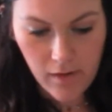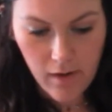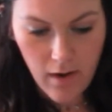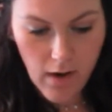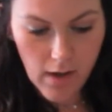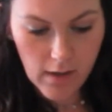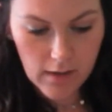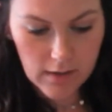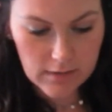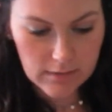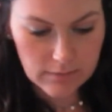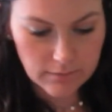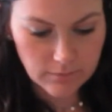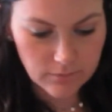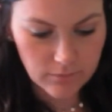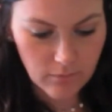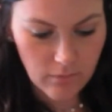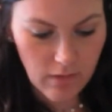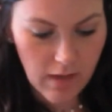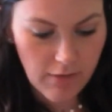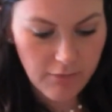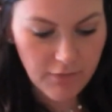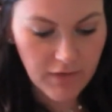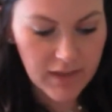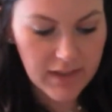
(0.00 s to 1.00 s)

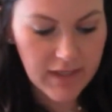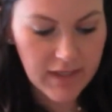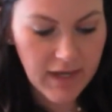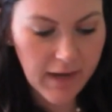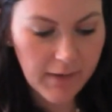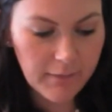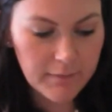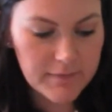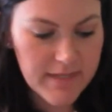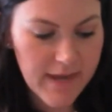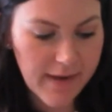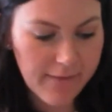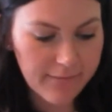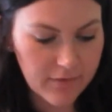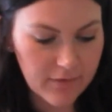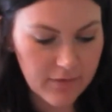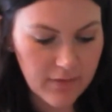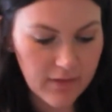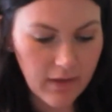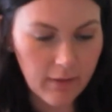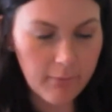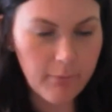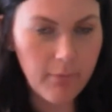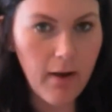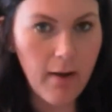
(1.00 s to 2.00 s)
if I kept
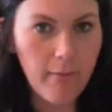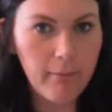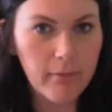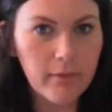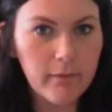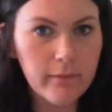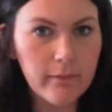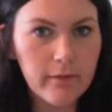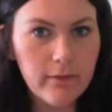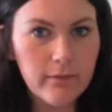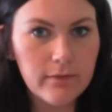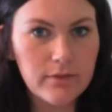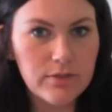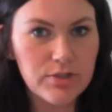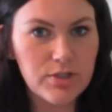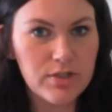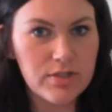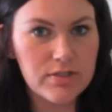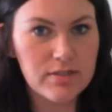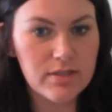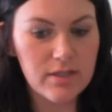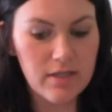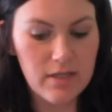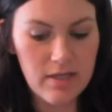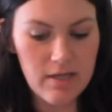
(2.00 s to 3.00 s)
everything, I probably would
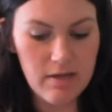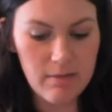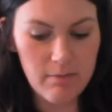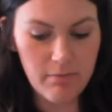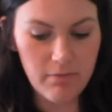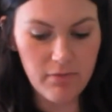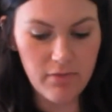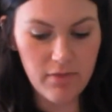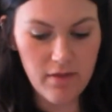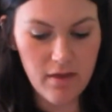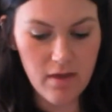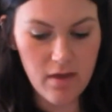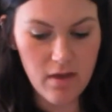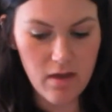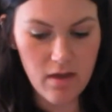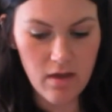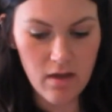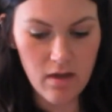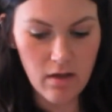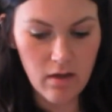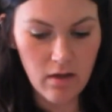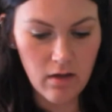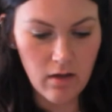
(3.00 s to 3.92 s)
just keep the